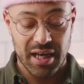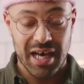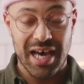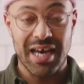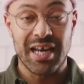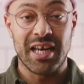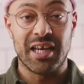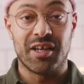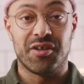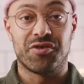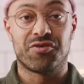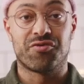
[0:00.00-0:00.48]

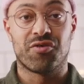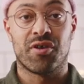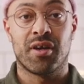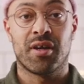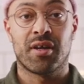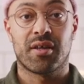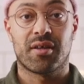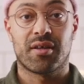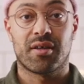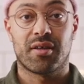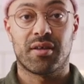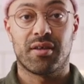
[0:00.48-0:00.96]
I need a
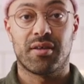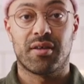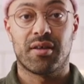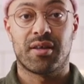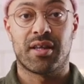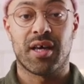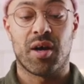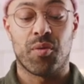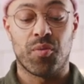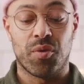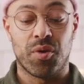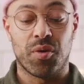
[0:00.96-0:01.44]
drink
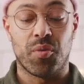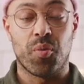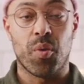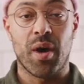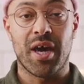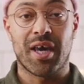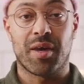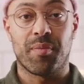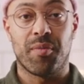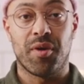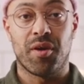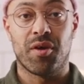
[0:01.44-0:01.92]
that will
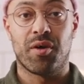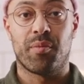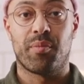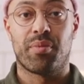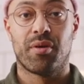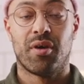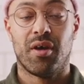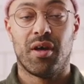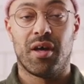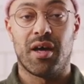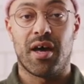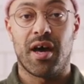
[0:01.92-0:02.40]
wake me up
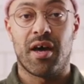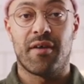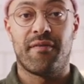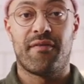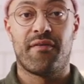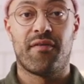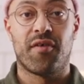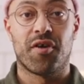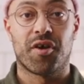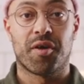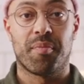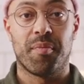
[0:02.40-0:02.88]
and
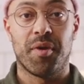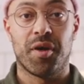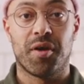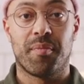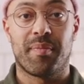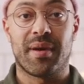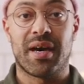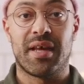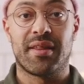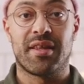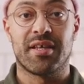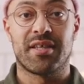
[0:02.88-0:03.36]
fuck me
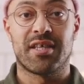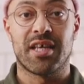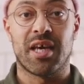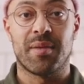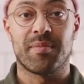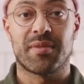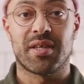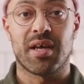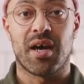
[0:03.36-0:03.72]
up at the same